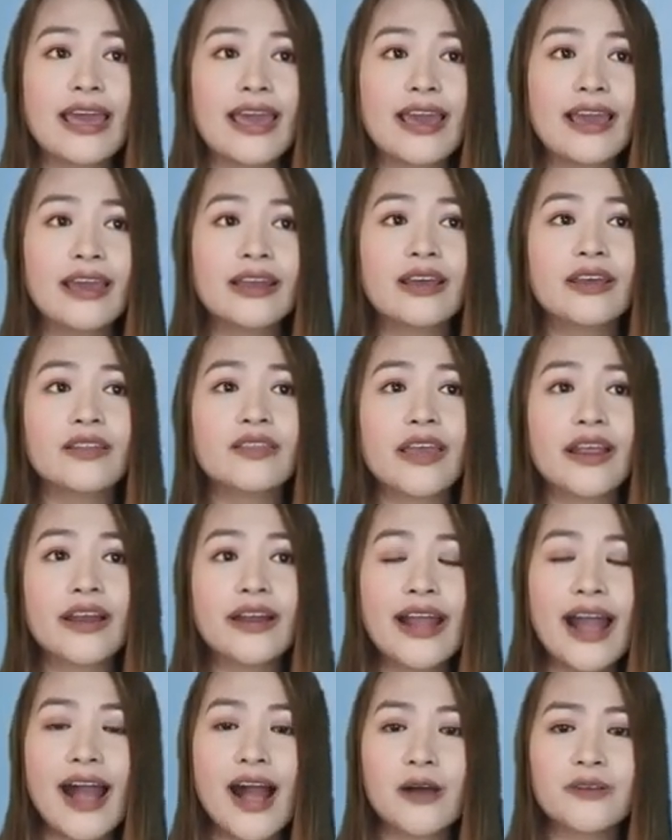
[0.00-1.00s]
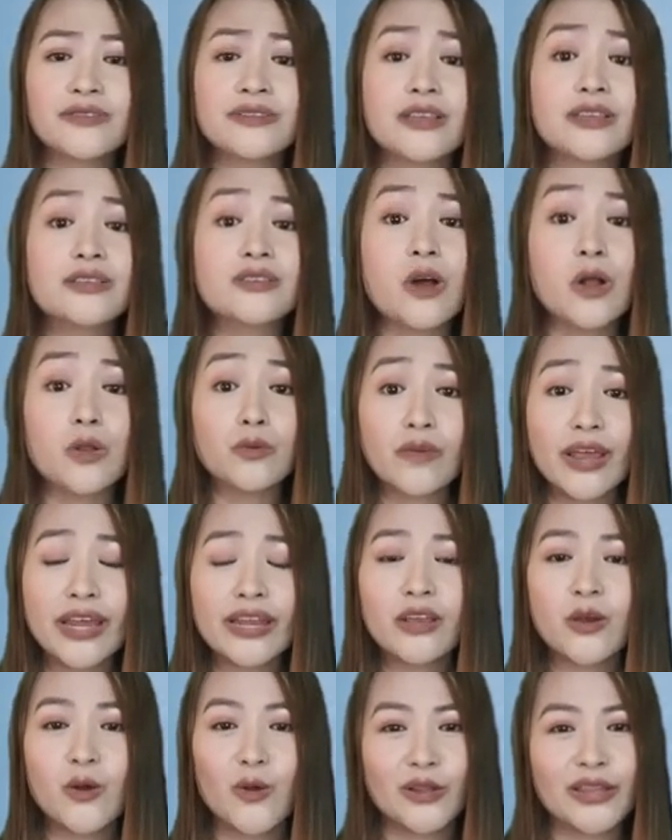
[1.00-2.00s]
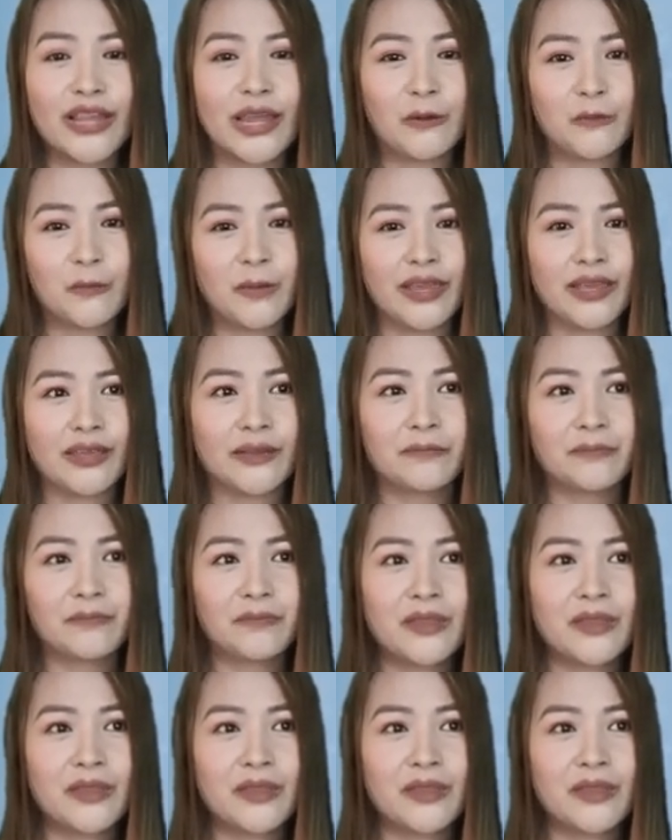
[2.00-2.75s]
and their house is already old and weak.